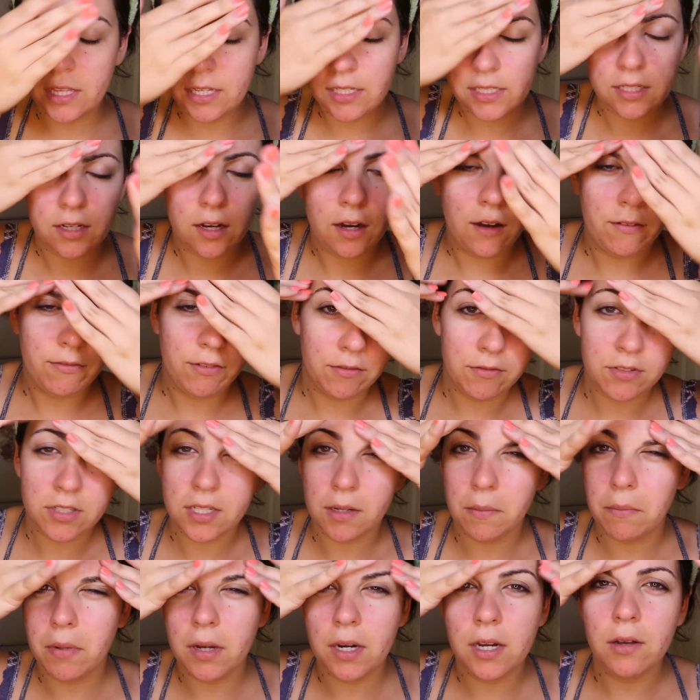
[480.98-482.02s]
this off of
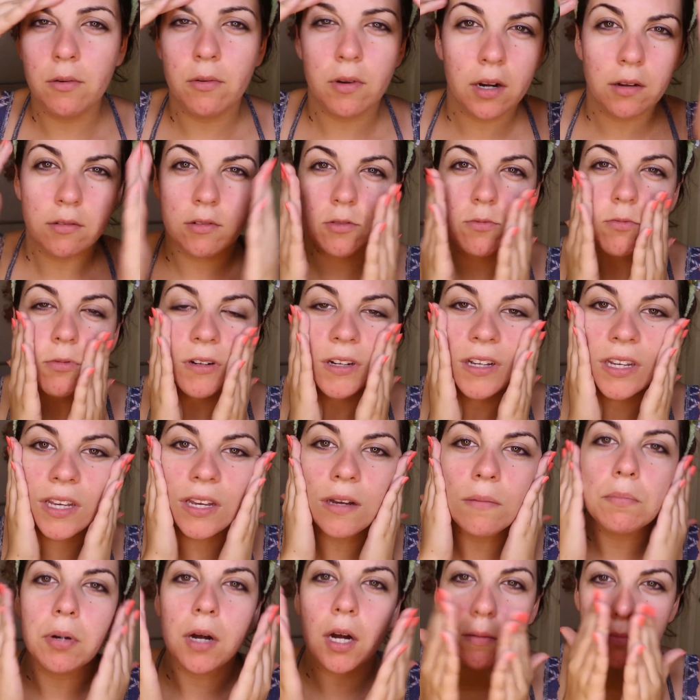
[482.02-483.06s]
somebody when I was
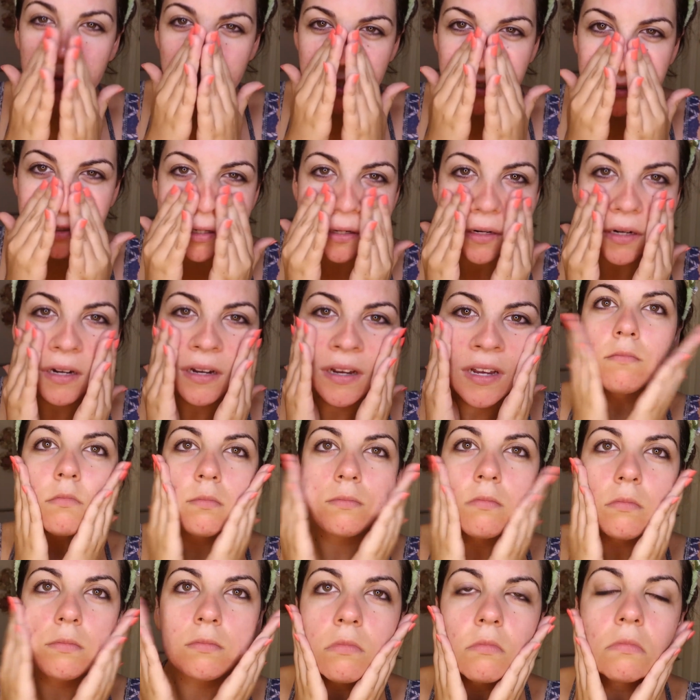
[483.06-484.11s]
working at Pop Sugar.
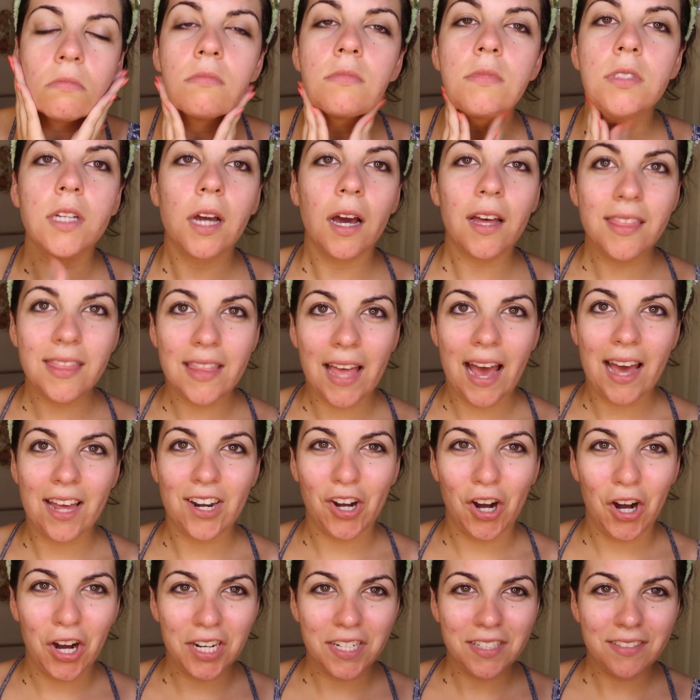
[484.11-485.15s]
Got
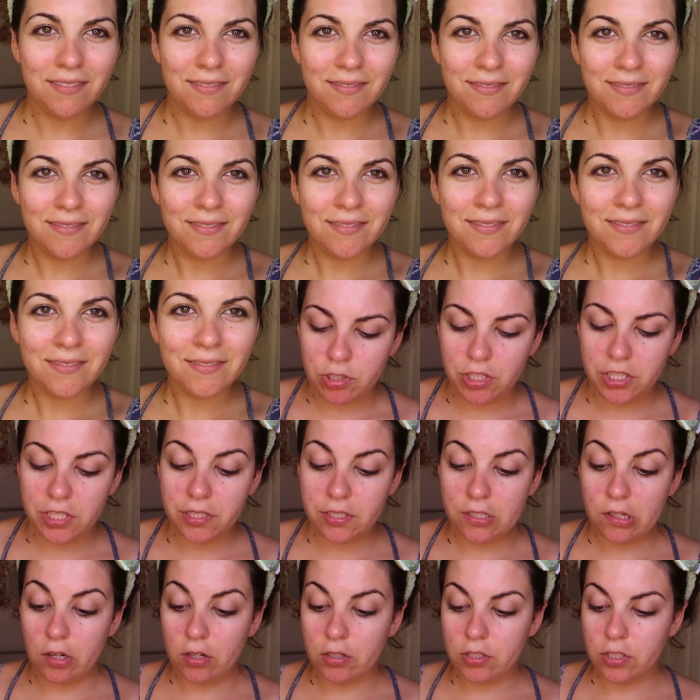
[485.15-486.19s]
that on.
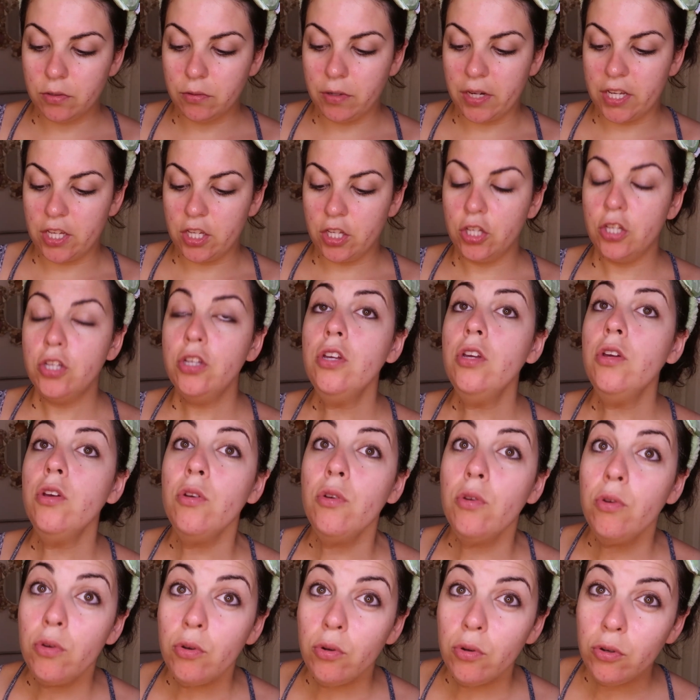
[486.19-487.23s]
She's also a
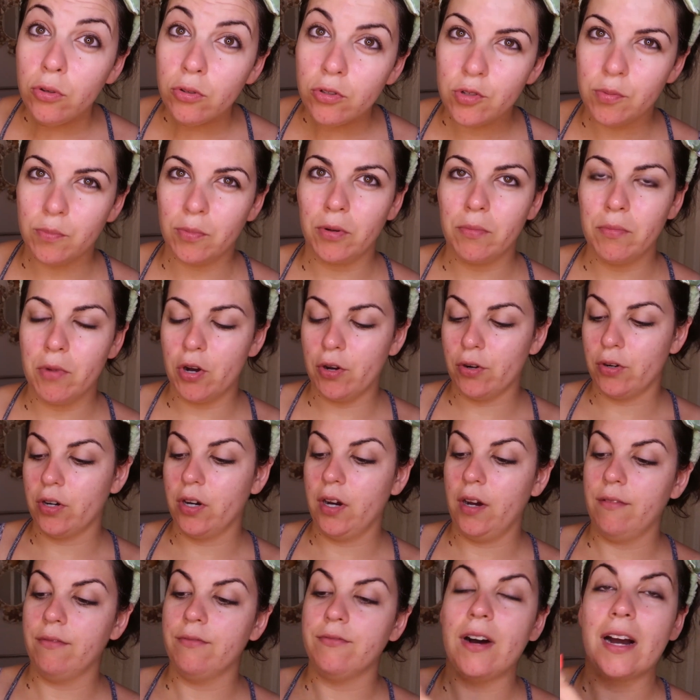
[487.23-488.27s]
huge promoter
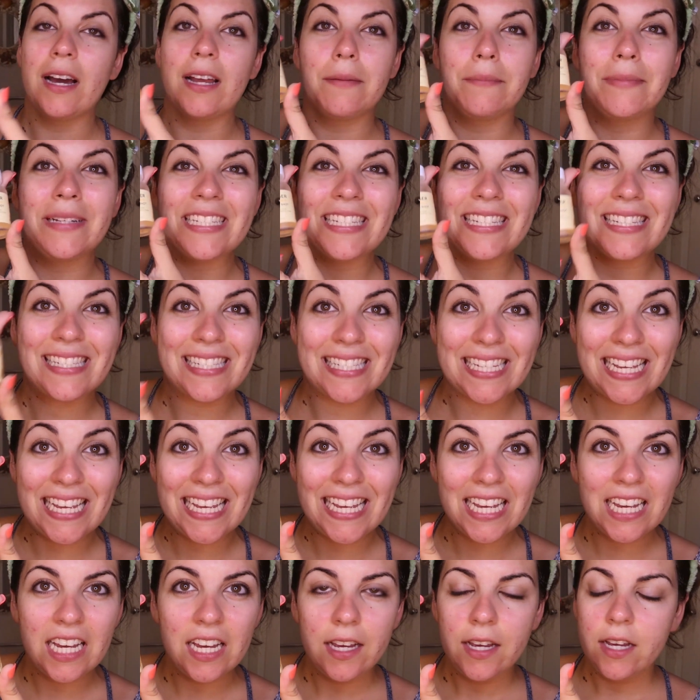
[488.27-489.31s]
of vitamin
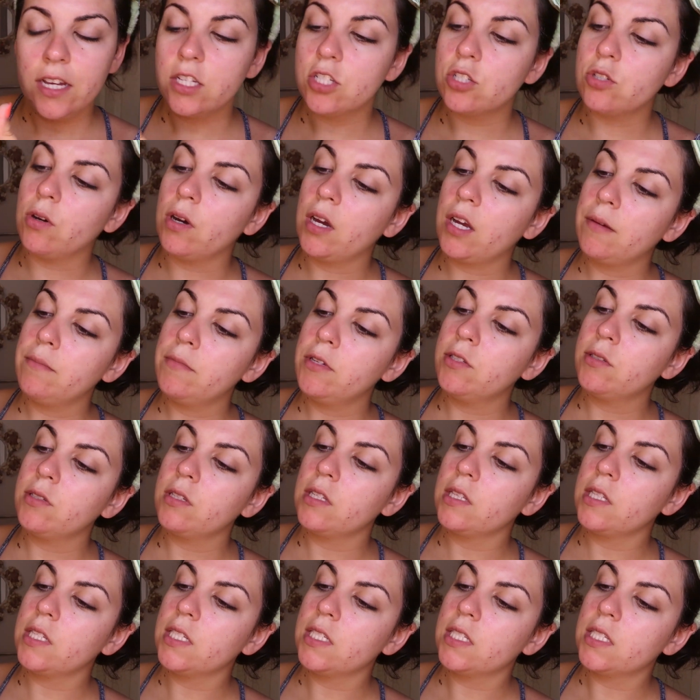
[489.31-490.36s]
C, so I'm
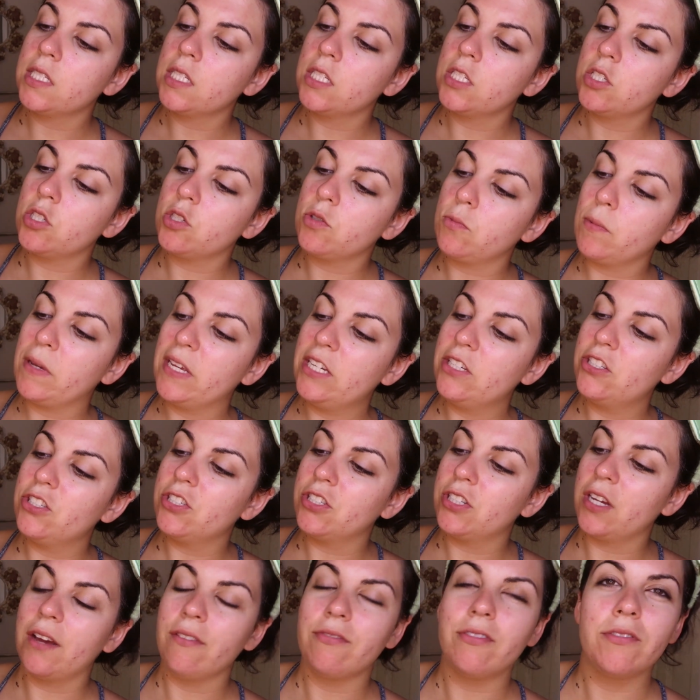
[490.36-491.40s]
using this Sweet
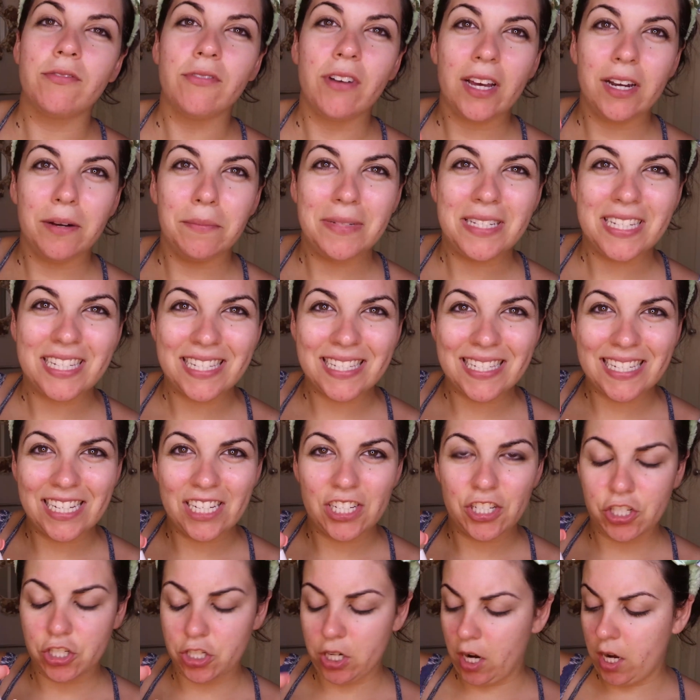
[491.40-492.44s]
Chef vitamin C
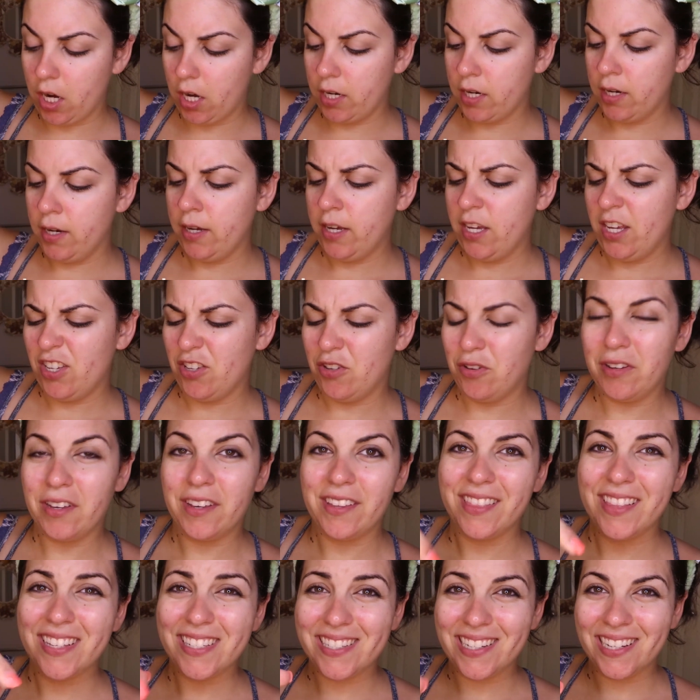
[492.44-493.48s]
shot. You can
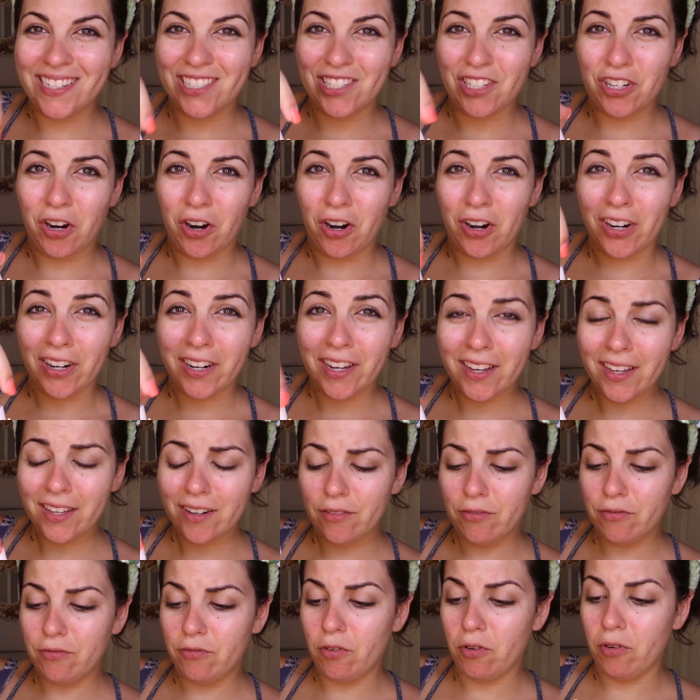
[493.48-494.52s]
get this at
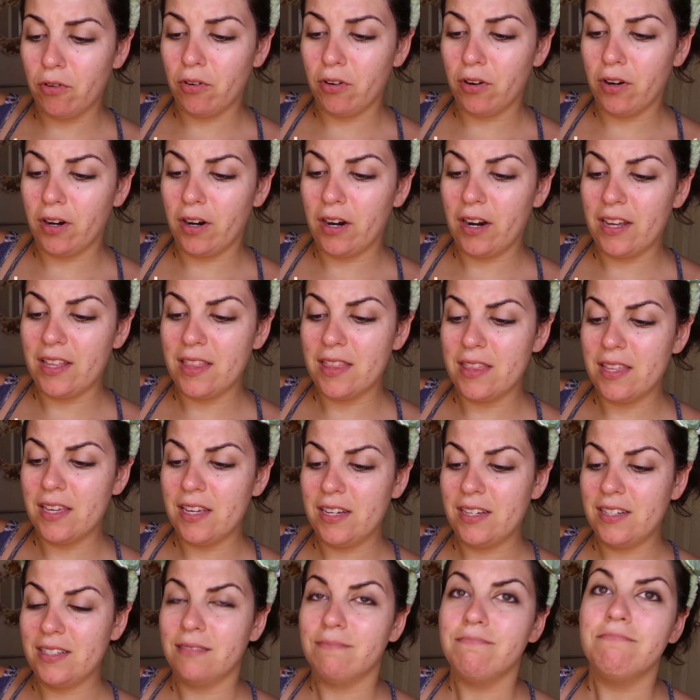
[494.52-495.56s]
Target for, I
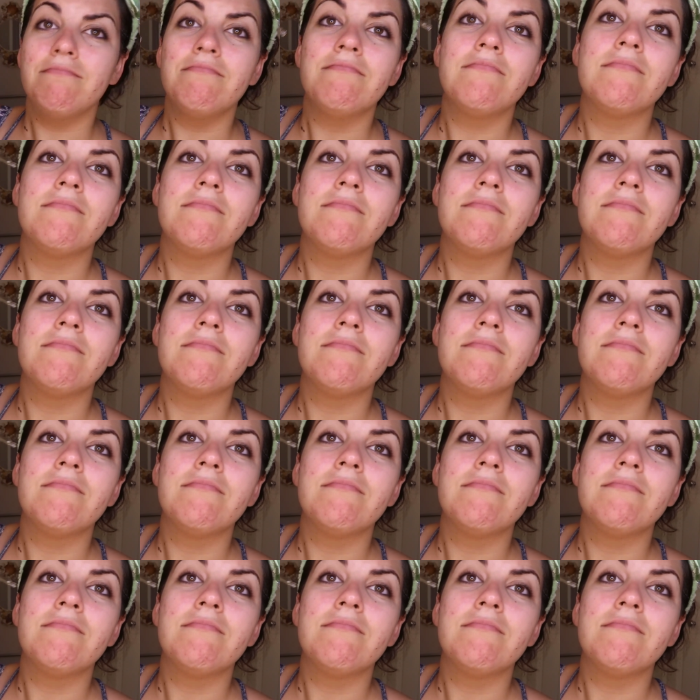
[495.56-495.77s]
think,